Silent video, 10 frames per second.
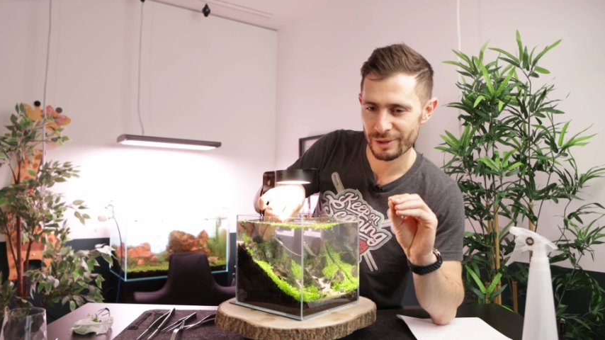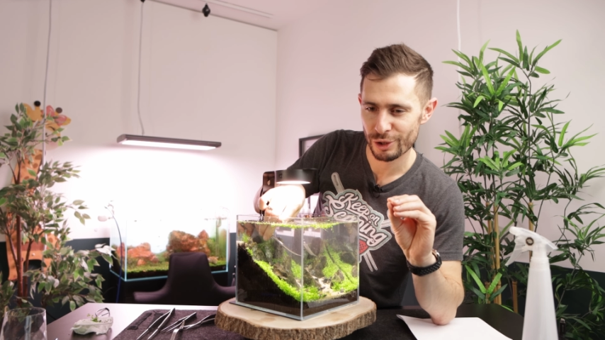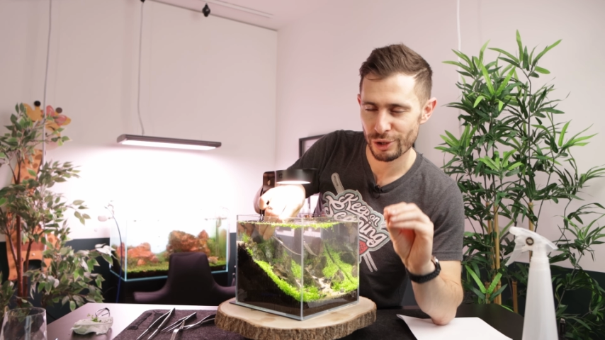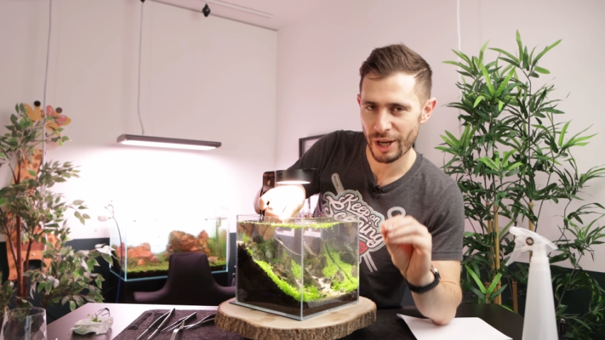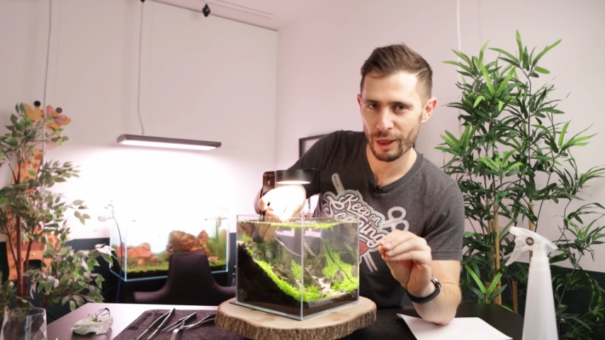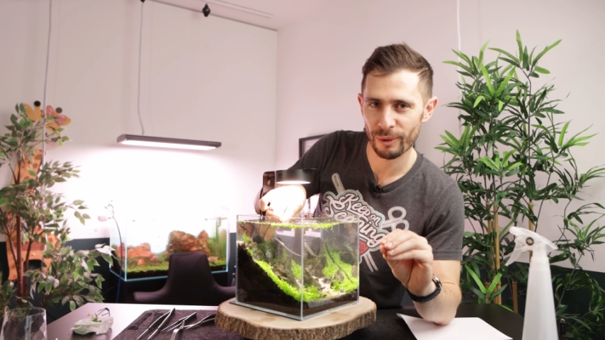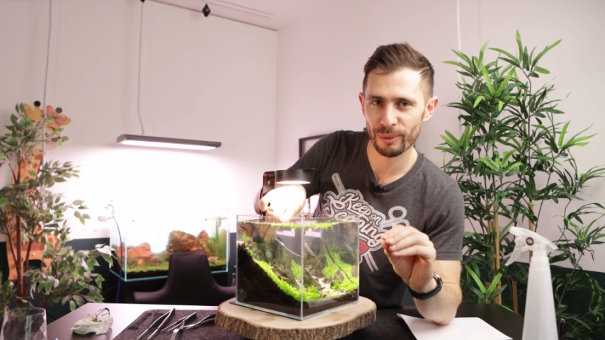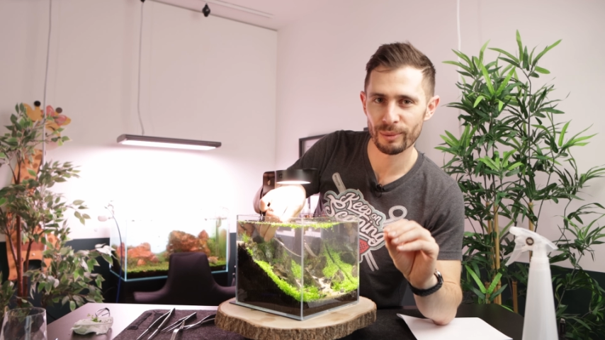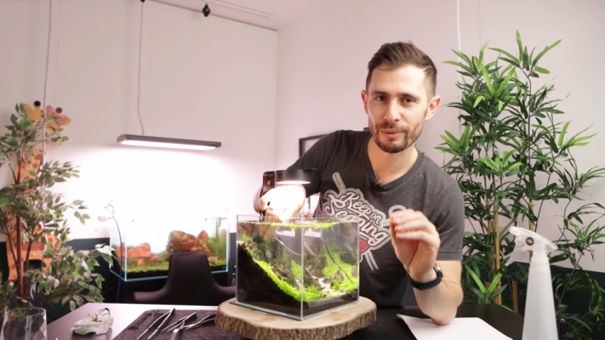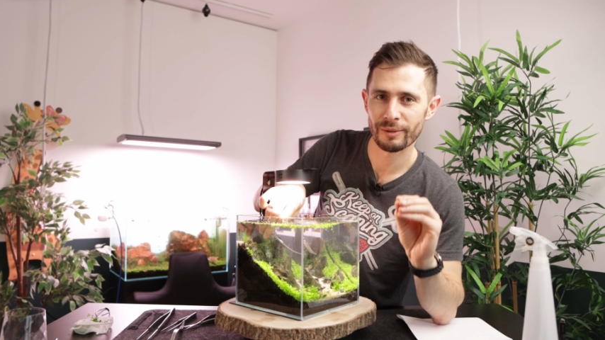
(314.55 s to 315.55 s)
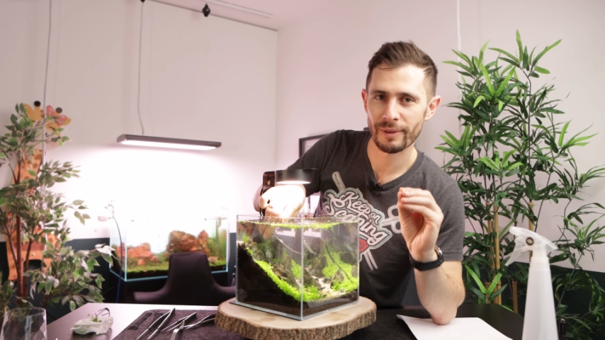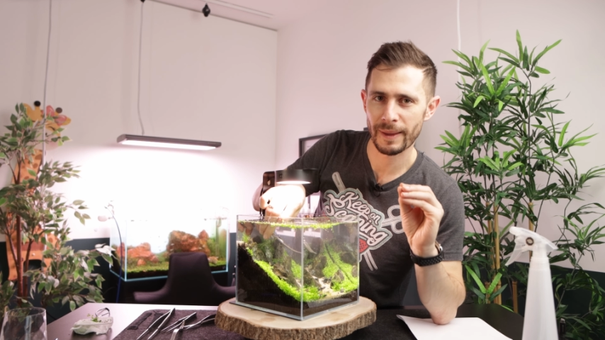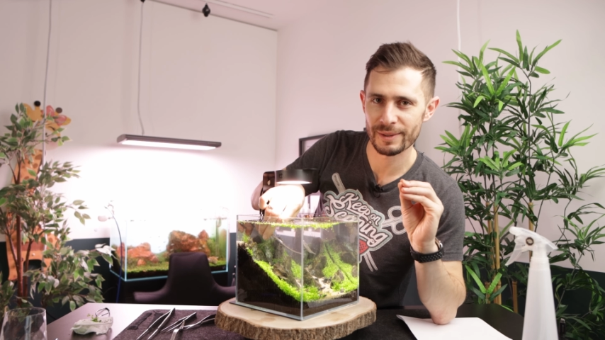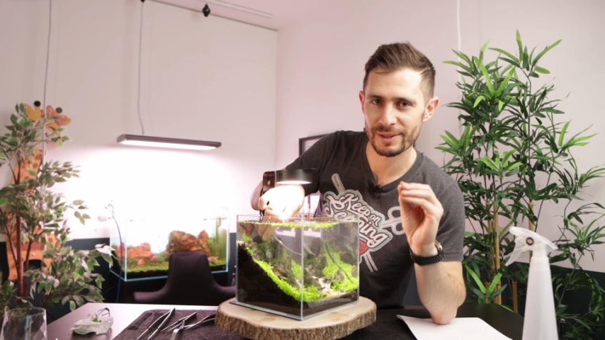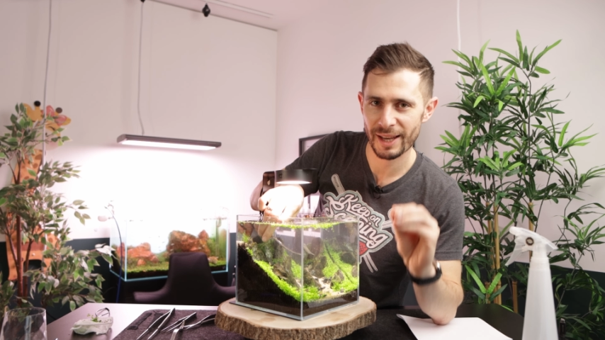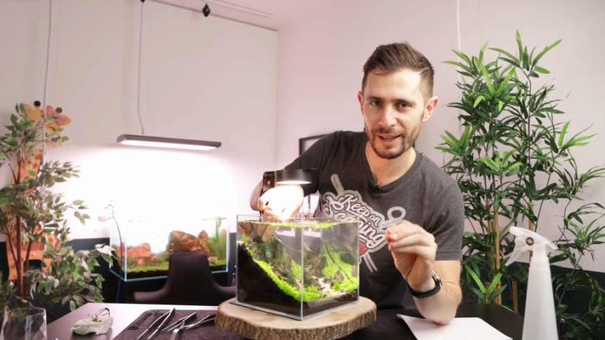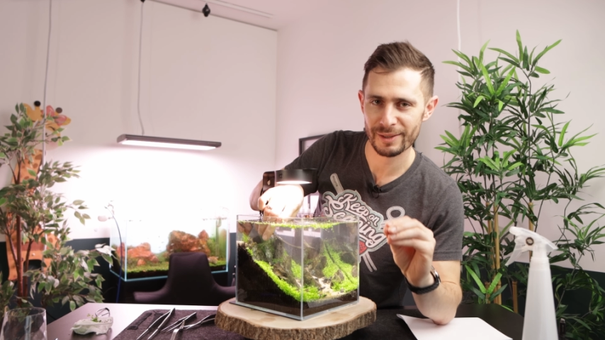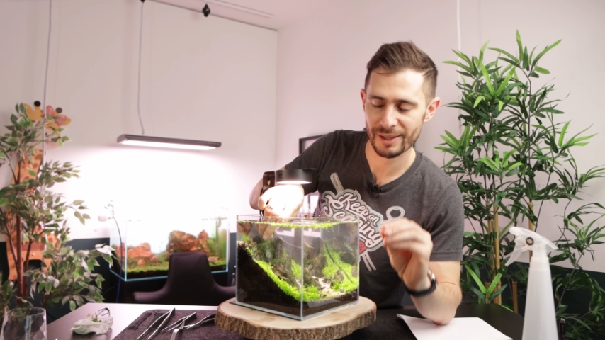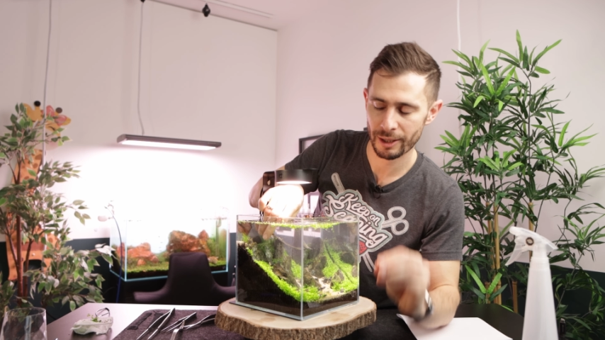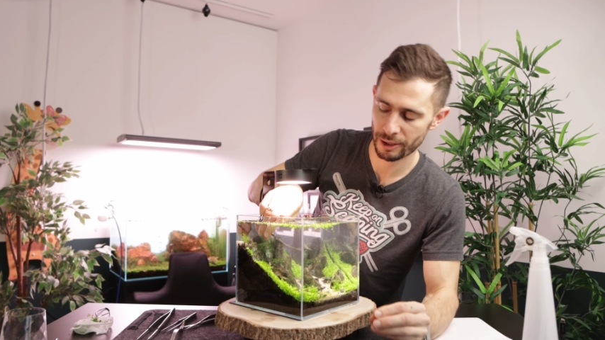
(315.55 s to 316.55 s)
shallow and
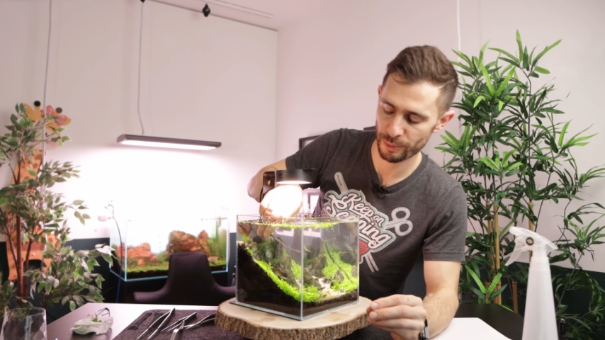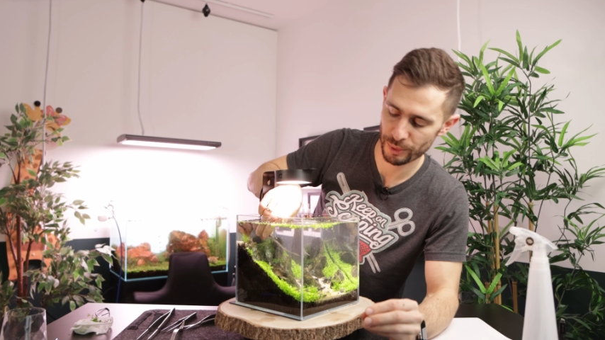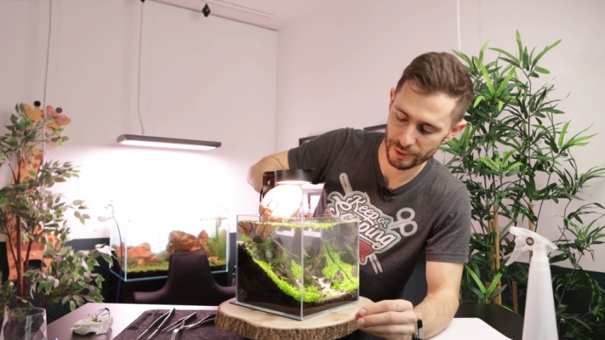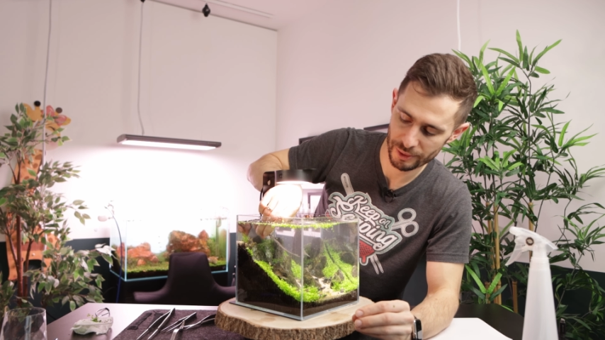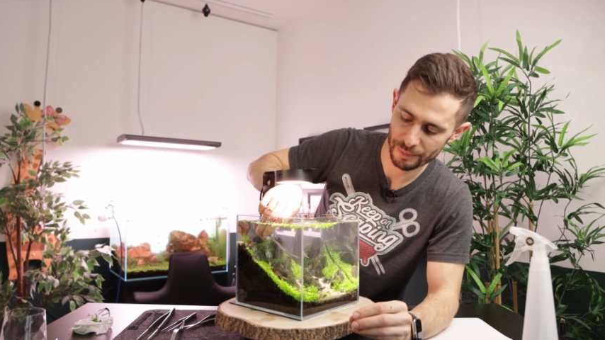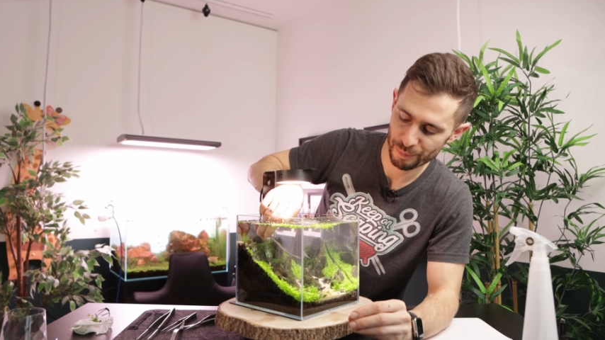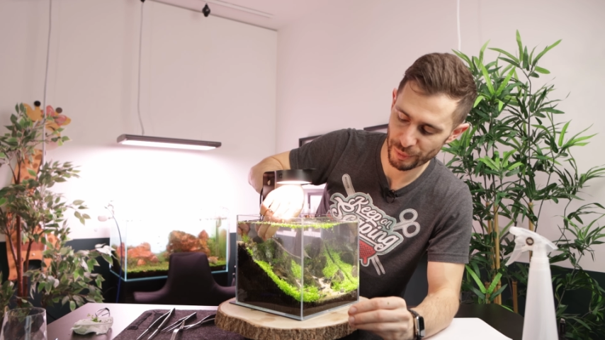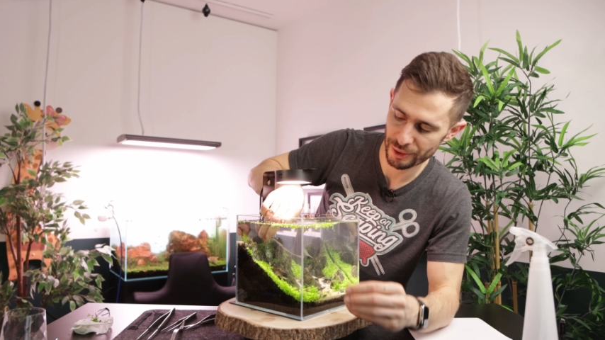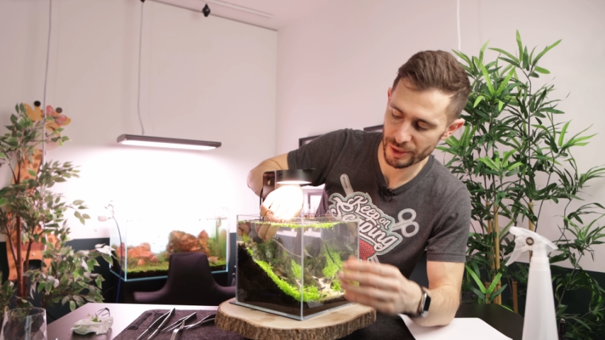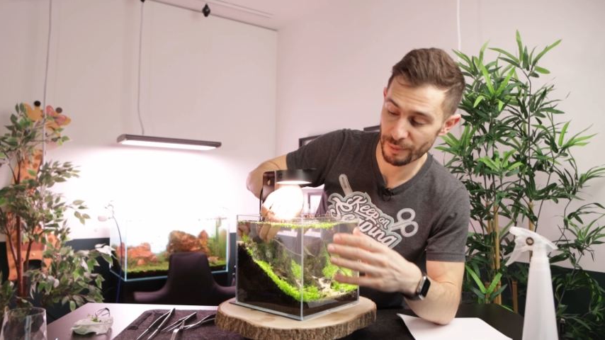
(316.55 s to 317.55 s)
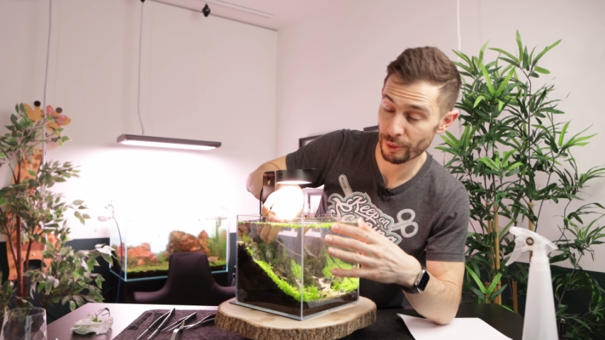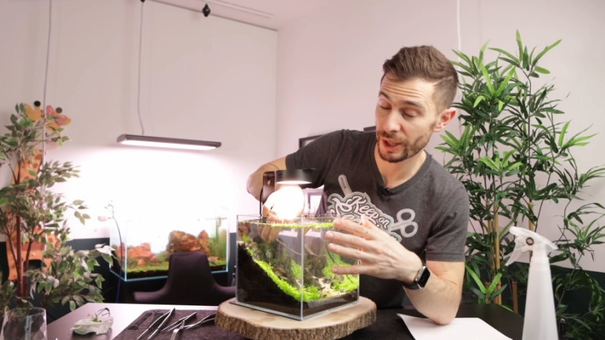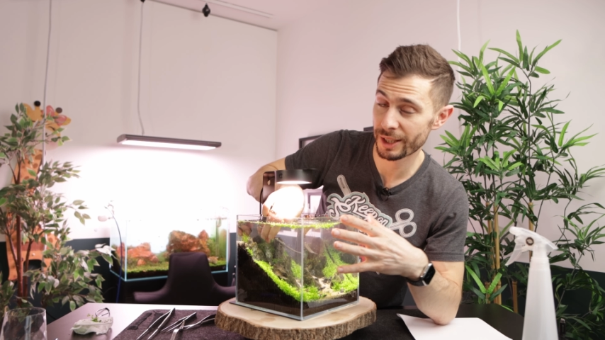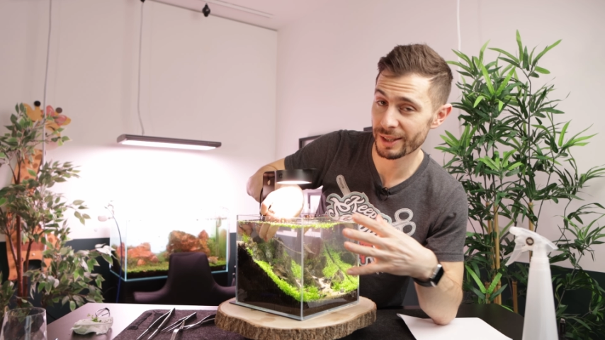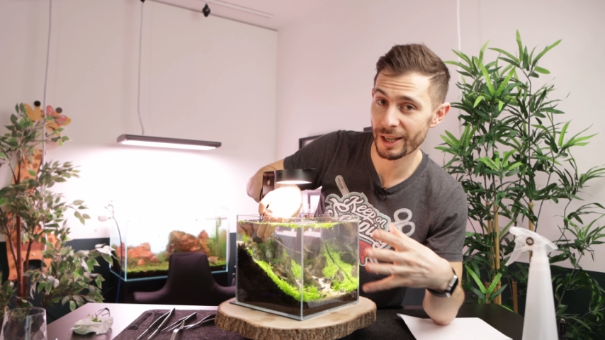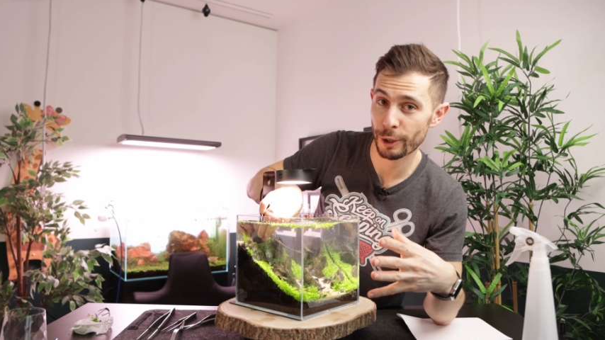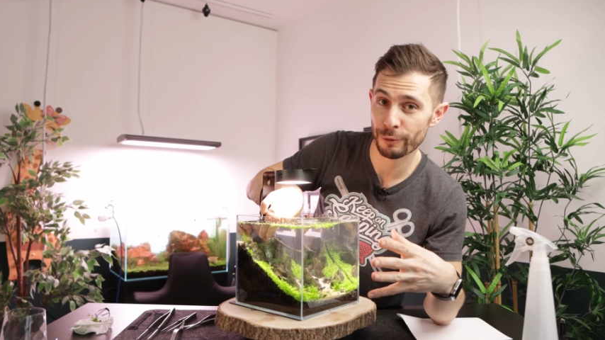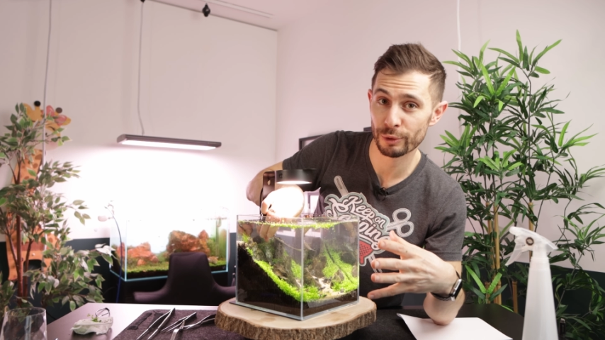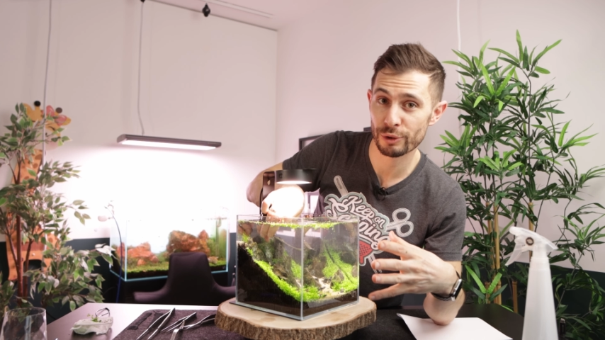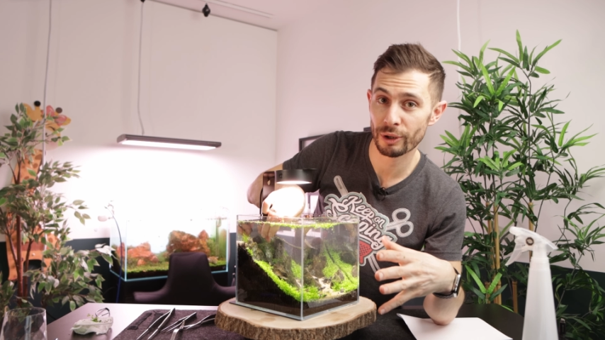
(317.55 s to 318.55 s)
dense carpet because if you let it get out of
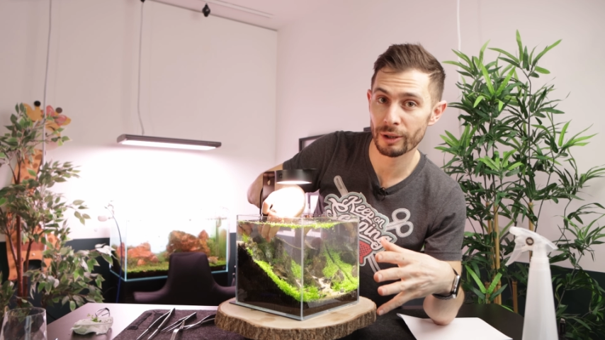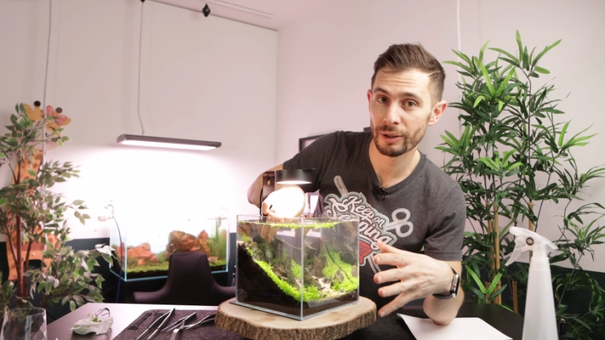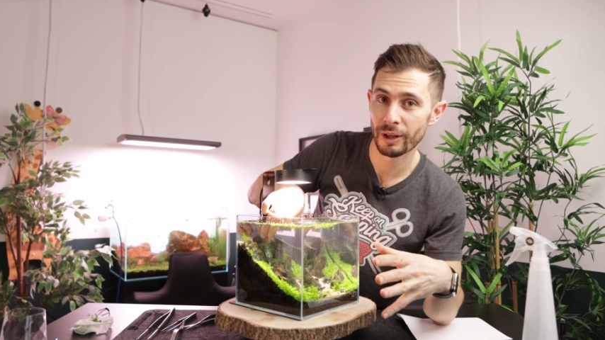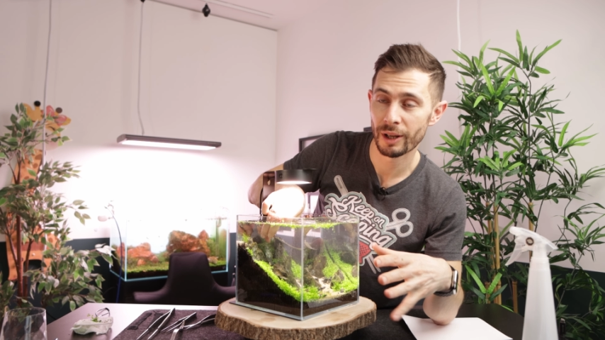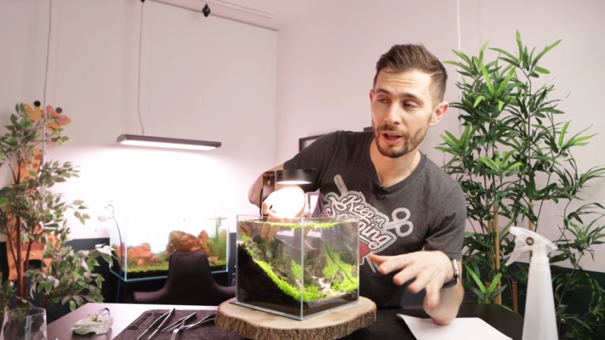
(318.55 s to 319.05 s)
control,